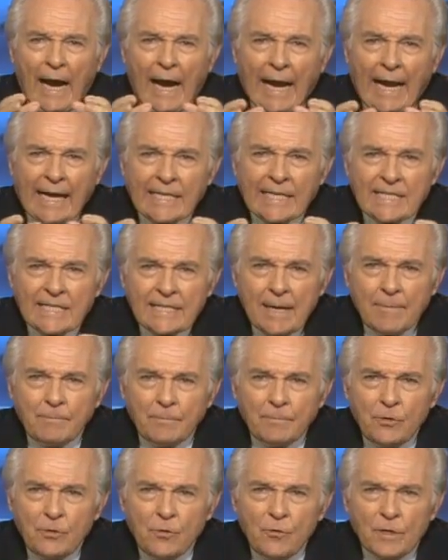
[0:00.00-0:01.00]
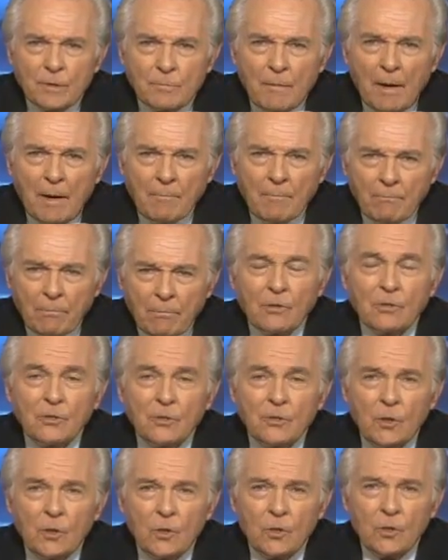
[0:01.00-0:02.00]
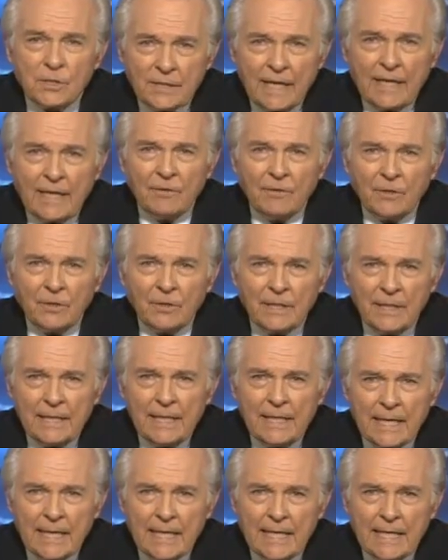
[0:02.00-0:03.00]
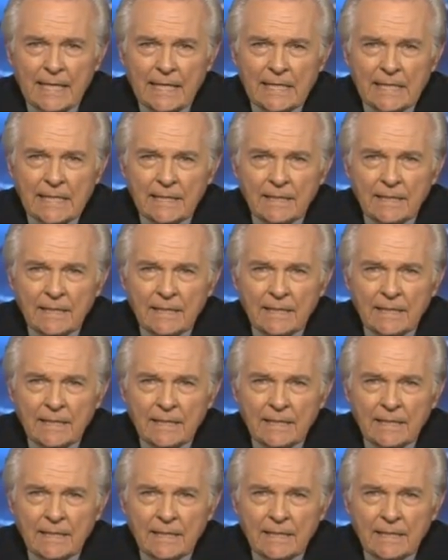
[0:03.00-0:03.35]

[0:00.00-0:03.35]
I accept you as my personal Savior today.